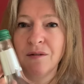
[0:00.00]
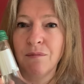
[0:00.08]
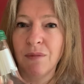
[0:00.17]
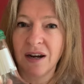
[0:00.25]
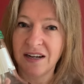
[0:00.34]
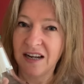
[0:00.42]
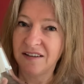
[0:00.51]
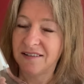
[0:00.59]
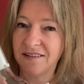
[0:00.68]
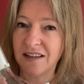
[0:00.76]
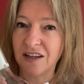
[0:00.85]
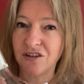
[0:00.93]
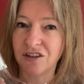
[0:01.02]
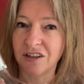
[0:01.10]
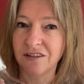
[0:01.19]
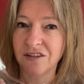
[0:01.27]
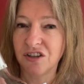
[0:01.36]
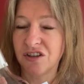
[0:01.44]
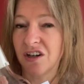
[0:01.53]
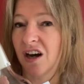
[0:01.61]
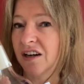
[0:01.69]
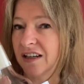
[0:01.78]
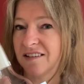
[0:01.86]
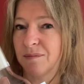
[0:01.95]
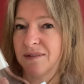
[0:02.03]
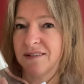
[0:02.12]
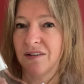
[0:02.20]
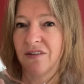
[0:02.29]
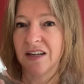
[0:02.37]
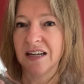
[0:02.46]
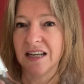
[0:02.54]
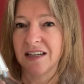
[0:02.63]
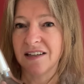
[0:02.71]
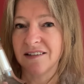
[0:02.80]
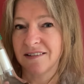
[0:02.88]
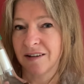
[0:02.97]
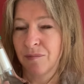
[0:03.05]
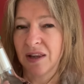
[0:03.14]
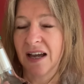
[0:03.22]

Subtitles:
my next session to target specific needs,